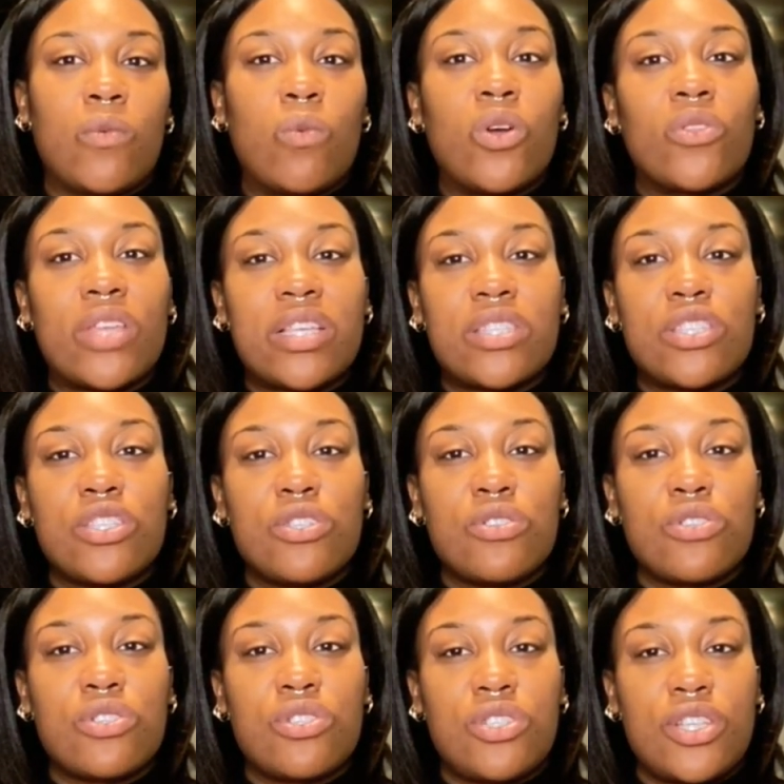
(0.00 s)
well, that's
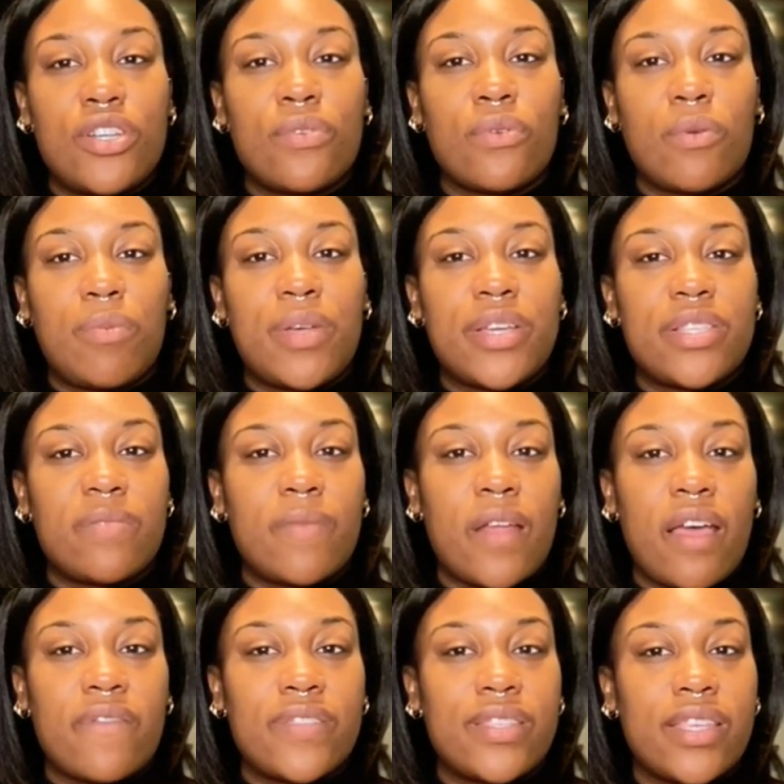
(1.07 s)
the general placement
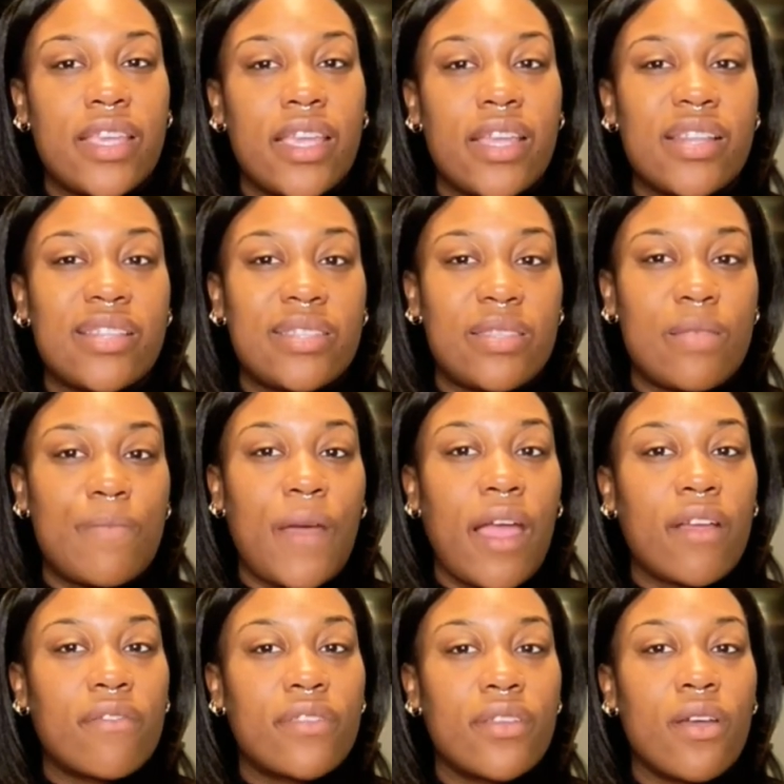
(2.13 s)
I've seen, is in the
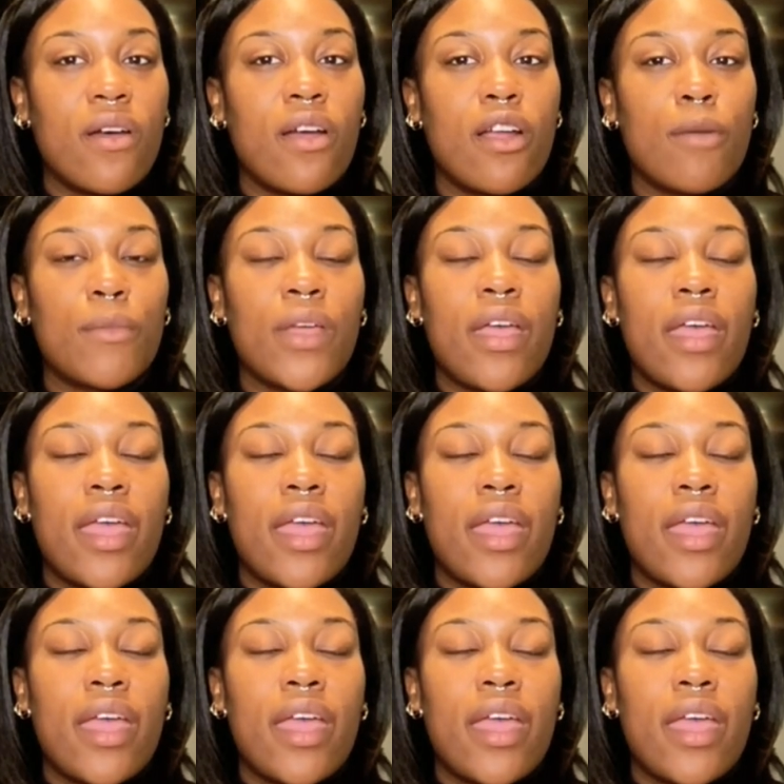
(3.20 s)
back of the arm,